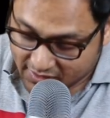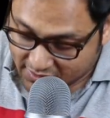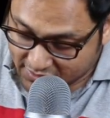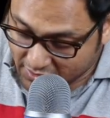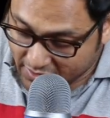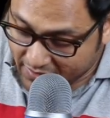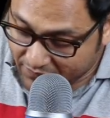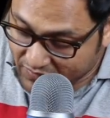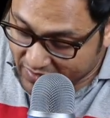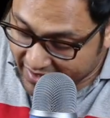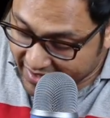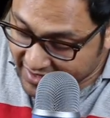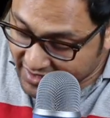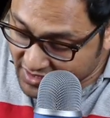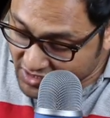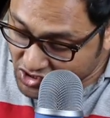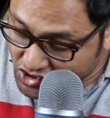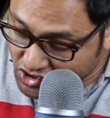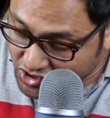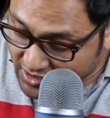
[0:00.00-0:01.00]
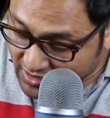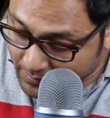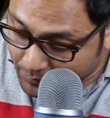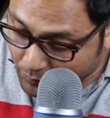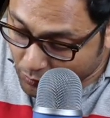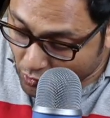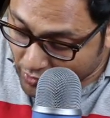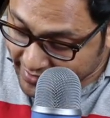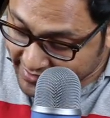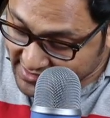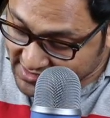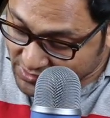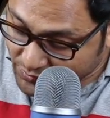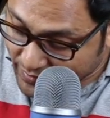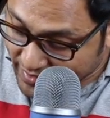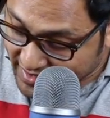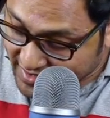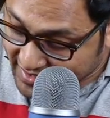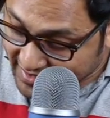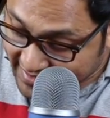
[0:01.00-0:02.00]
So if the initial points
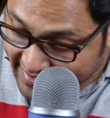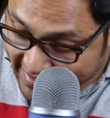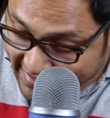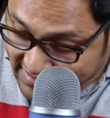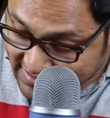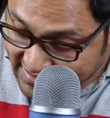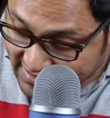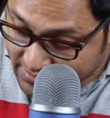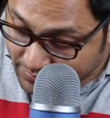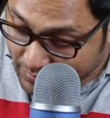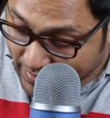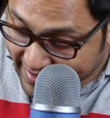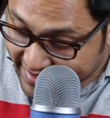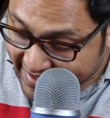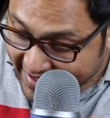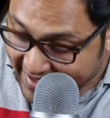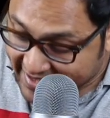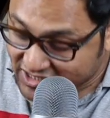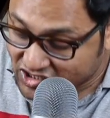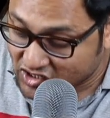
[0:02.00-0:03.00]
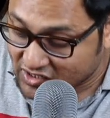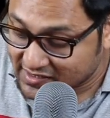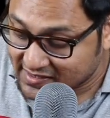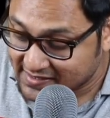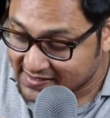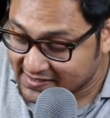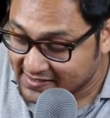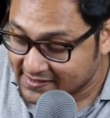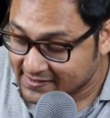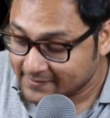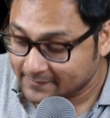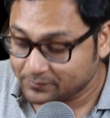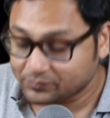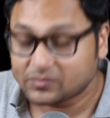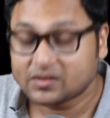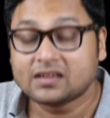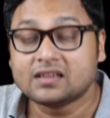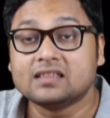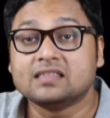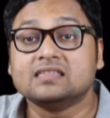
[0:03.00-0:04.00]
were connected by edges,
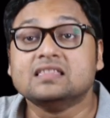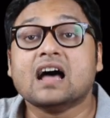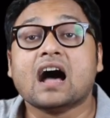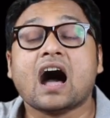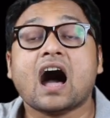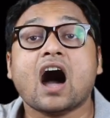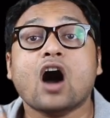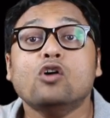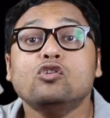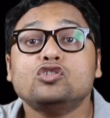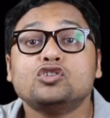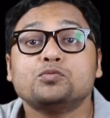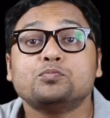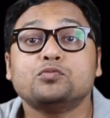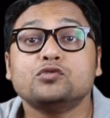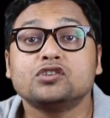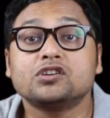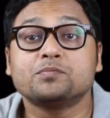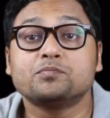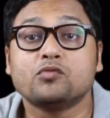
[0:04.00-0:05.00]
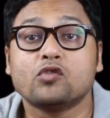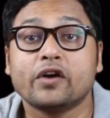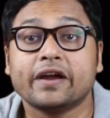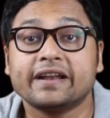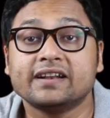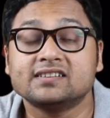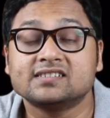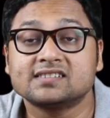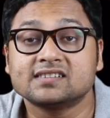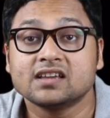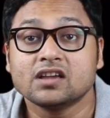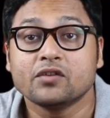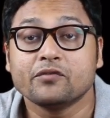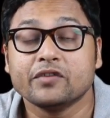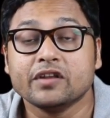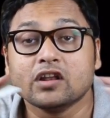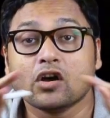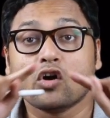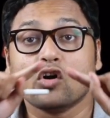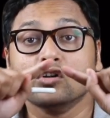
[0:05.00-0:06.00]
the output points
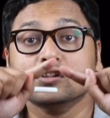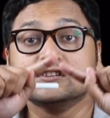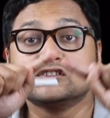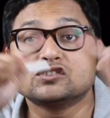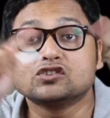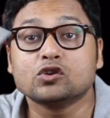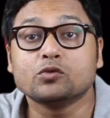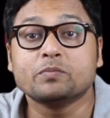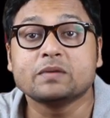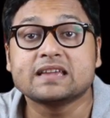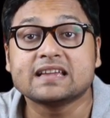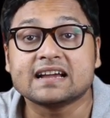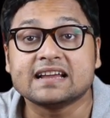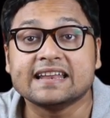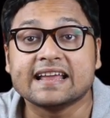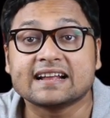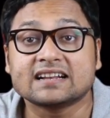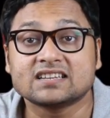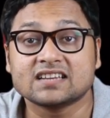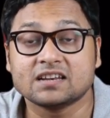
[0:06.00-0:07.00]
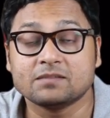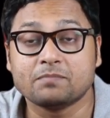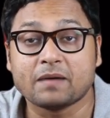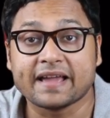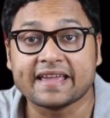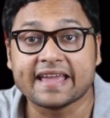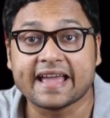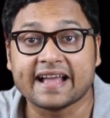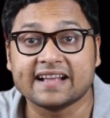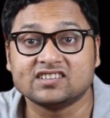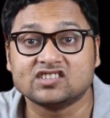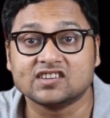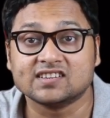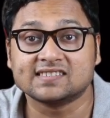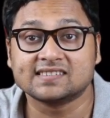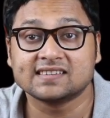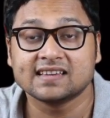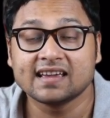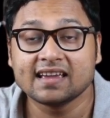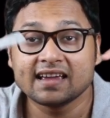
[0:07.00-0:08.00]
will also be connected by
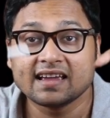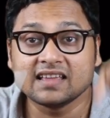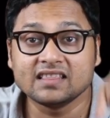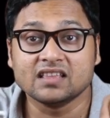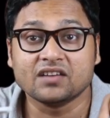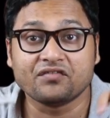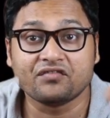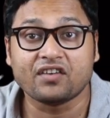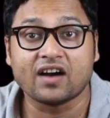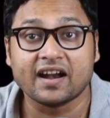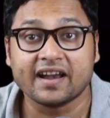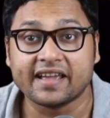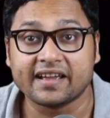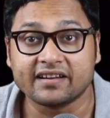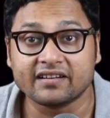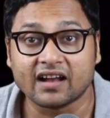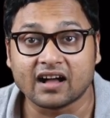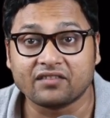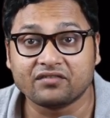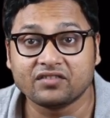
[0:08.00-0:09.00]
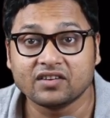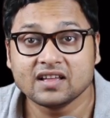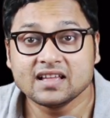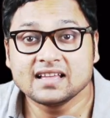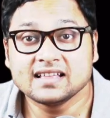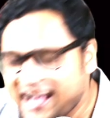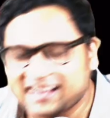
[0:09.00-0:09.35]
edges in the Farey graph.